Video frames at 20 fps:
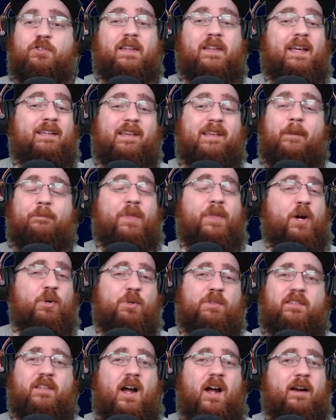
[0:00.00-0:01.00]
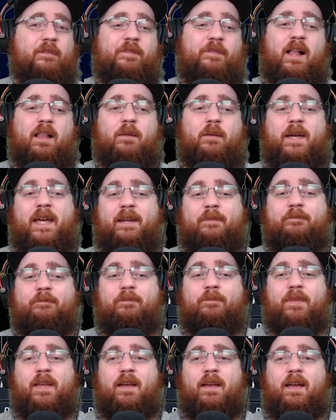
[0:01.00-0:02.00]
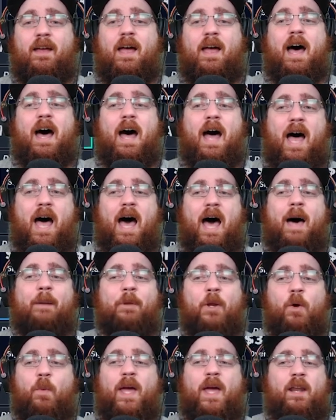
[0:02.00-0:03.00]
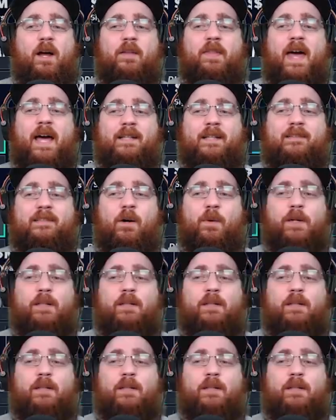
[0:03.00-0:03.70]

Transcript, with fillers: is up there with star development. I'm going to wait on that and see how he